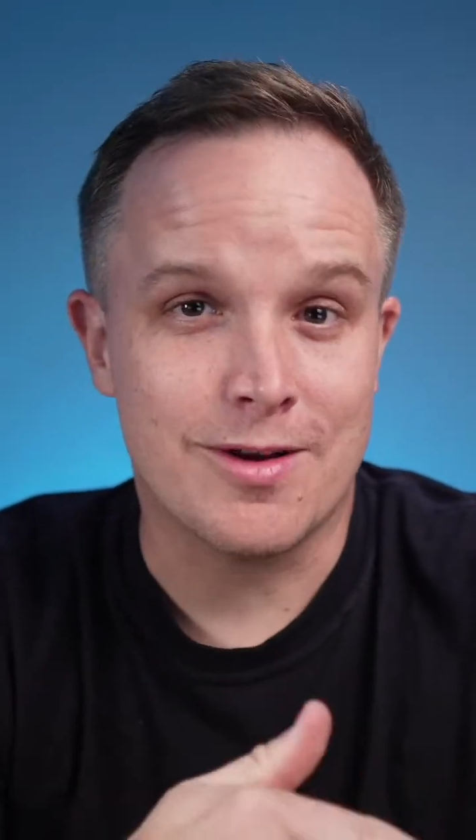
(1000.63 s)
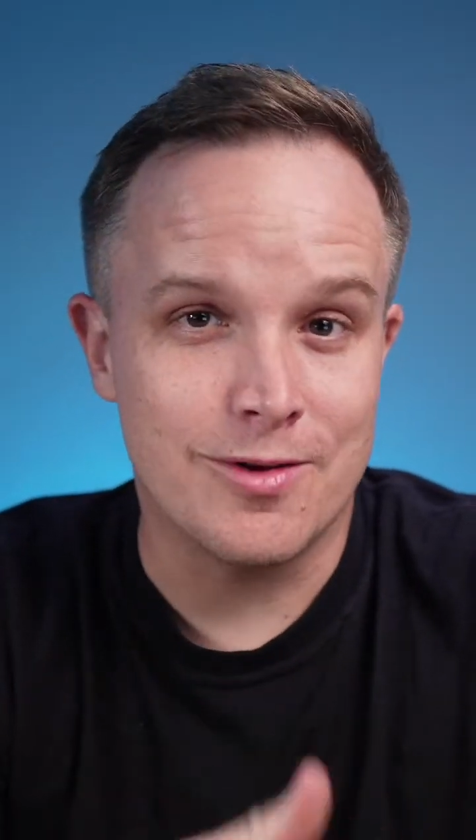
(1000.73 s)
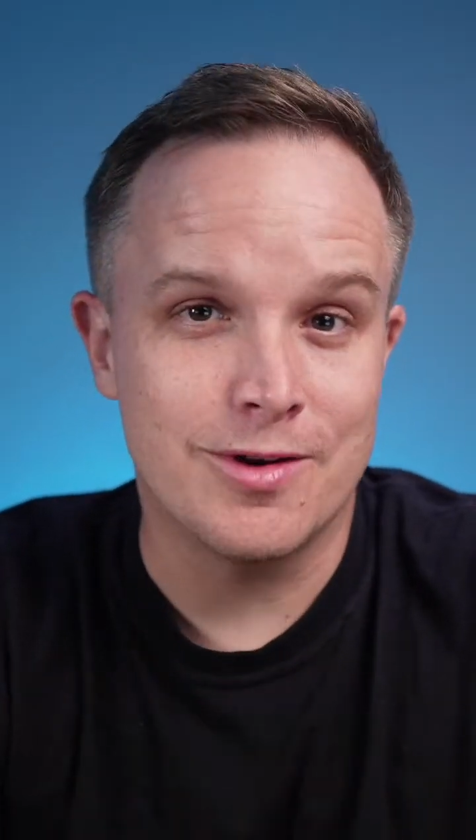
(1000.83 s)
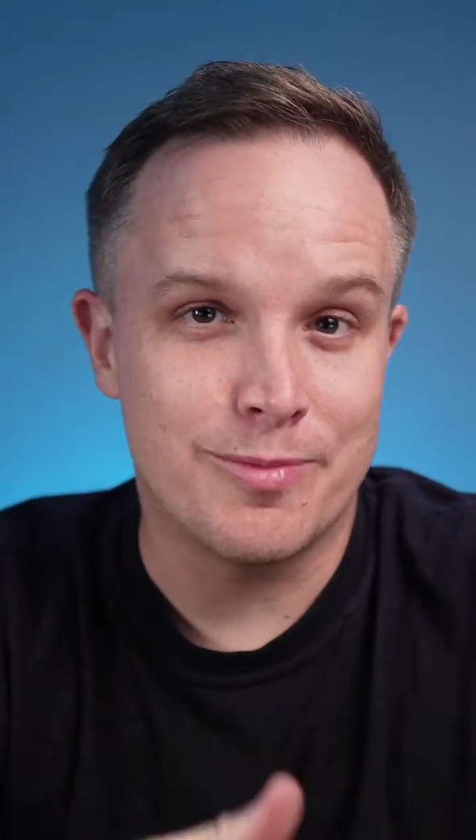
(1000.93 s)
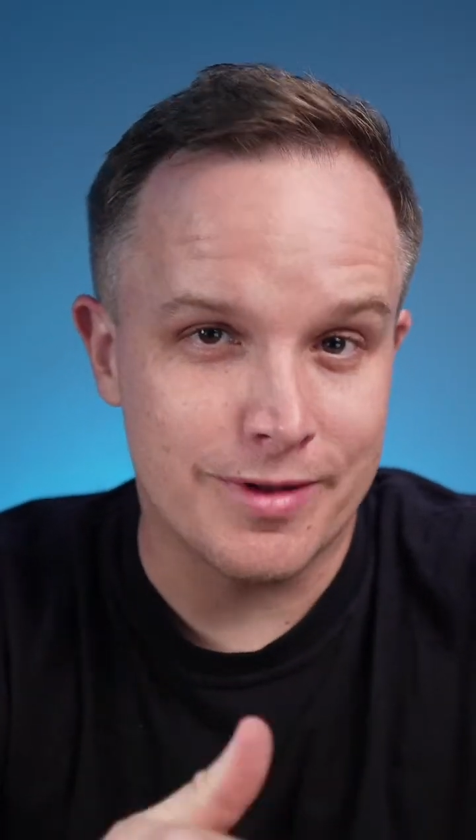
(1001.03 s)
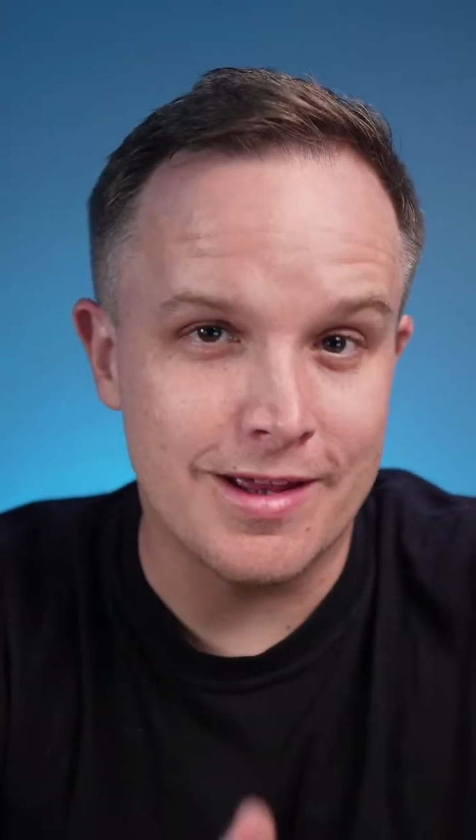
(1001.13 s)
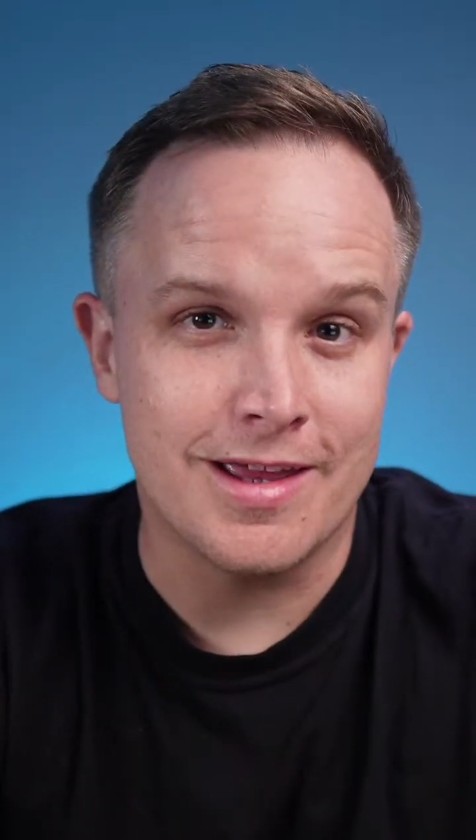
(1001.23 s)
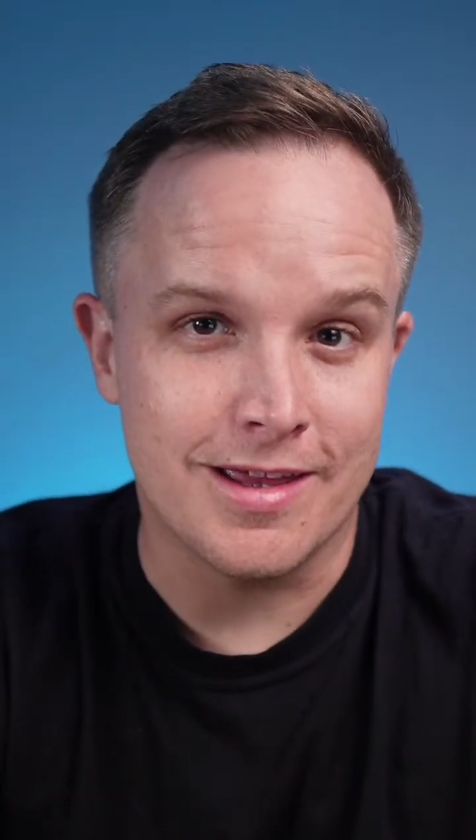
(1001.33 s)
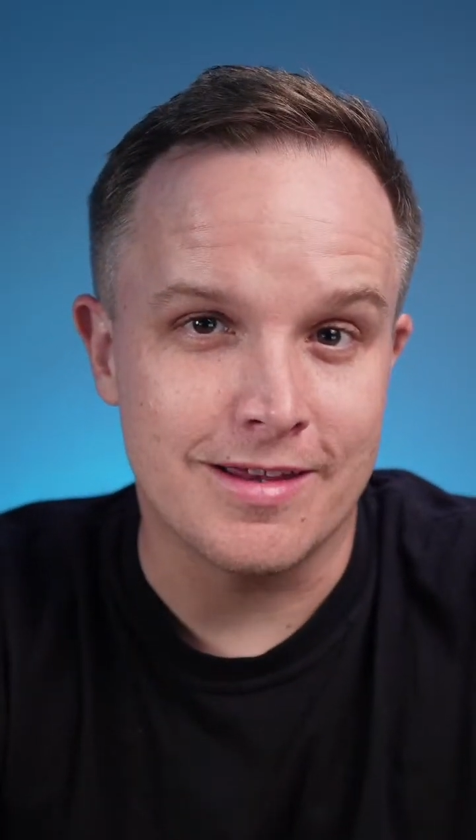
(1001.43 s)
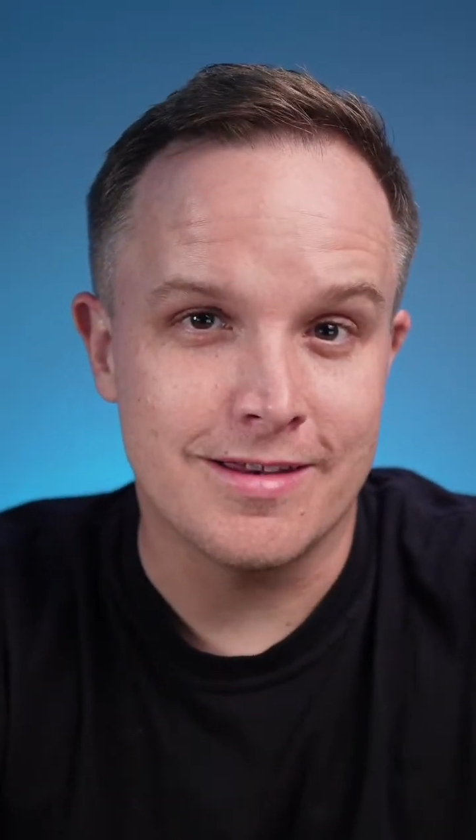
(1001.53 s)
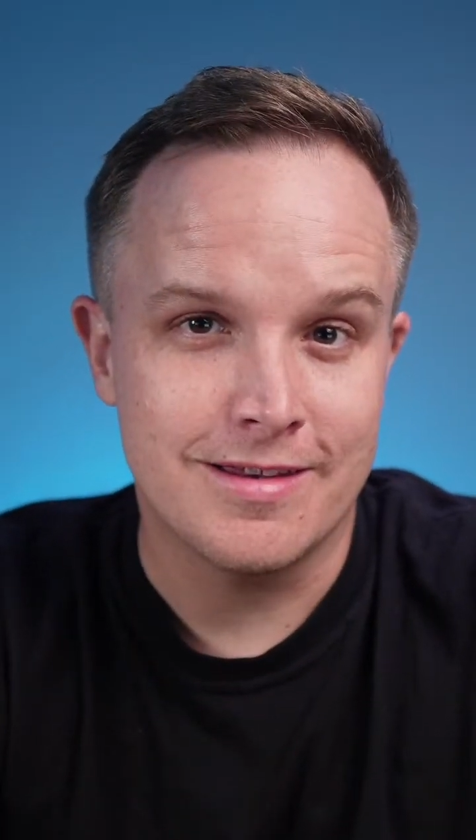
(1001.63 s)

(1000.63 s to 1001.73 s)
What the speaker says: on a plane